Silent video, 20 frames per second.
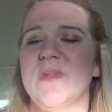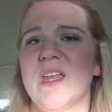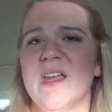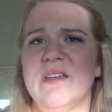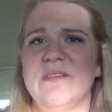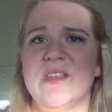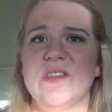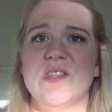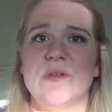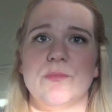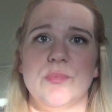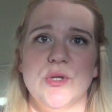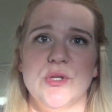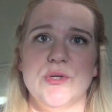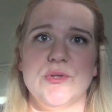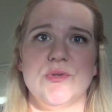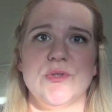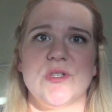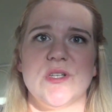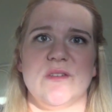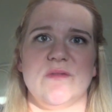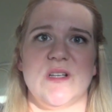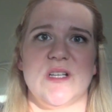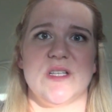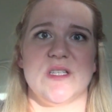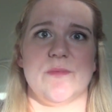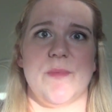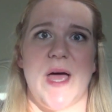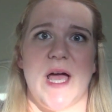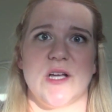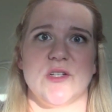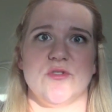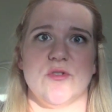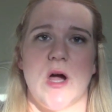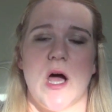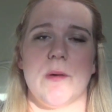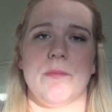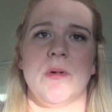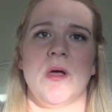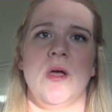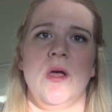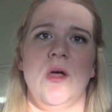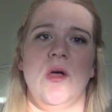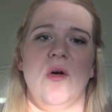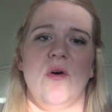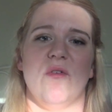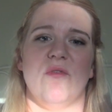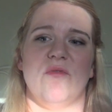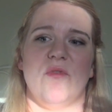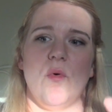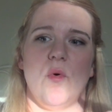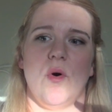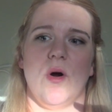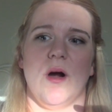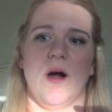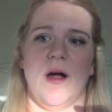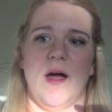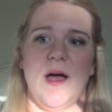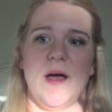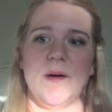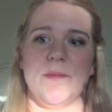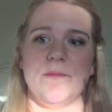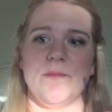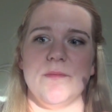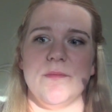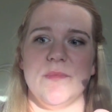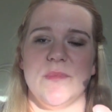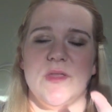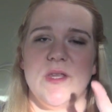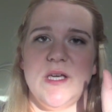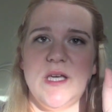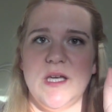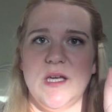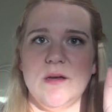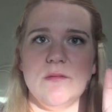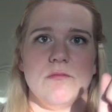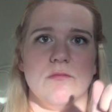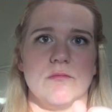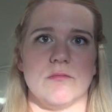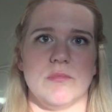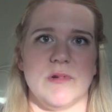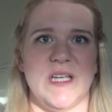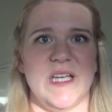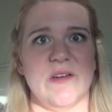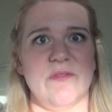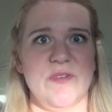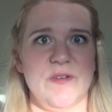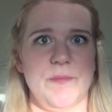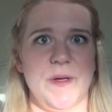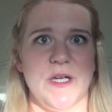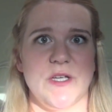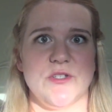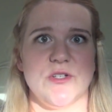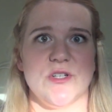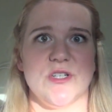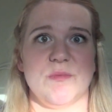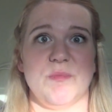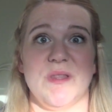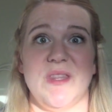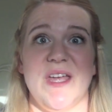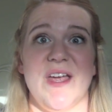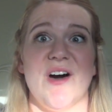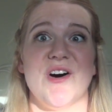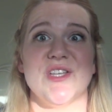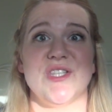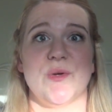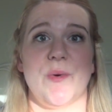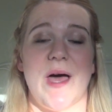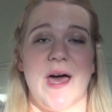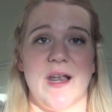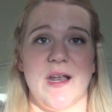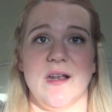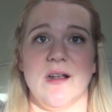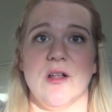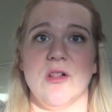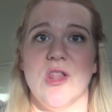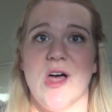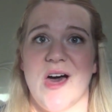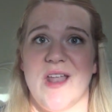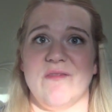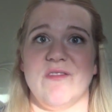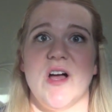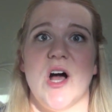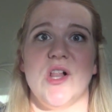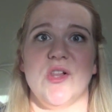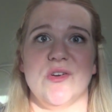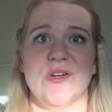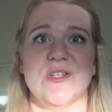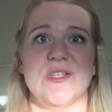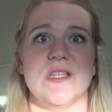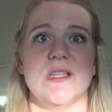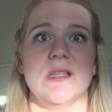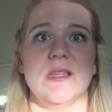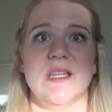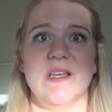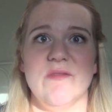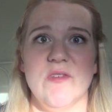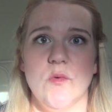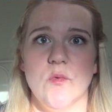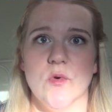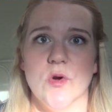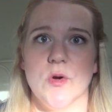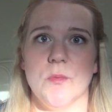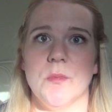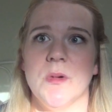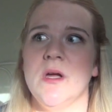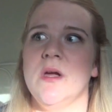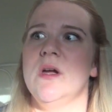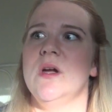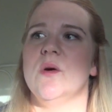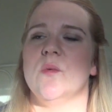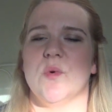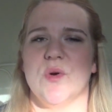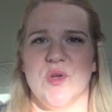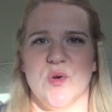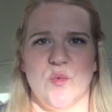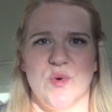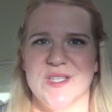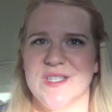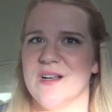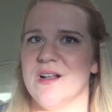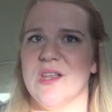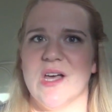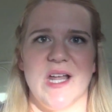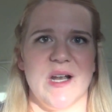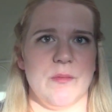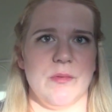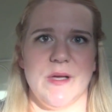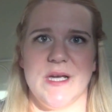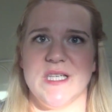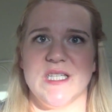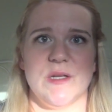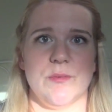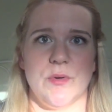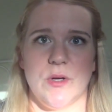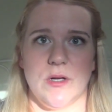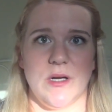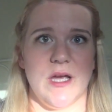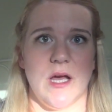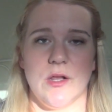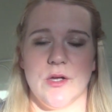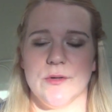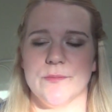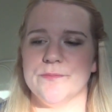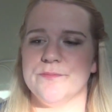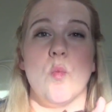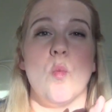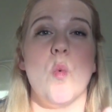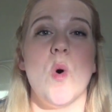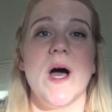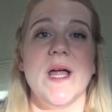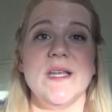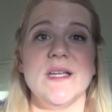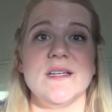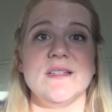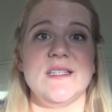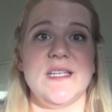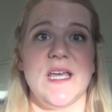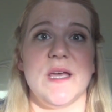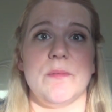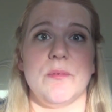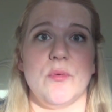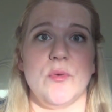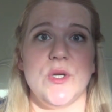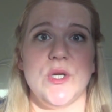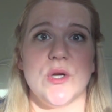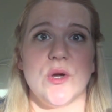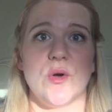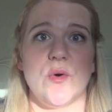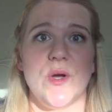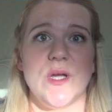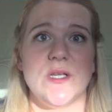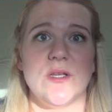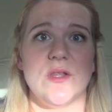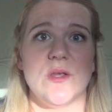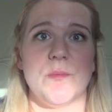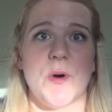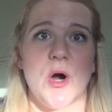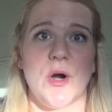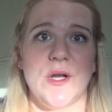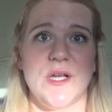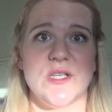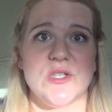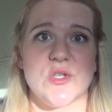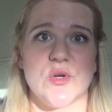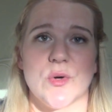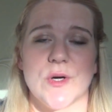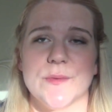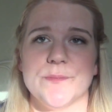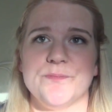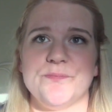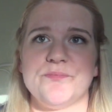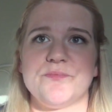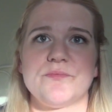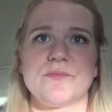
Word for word: And then the balloon served it as a backdrop for the gift pictures, but they also added a lot of color into the living room where there wasn't a lot of place to put color. One tip when you're going to the party store: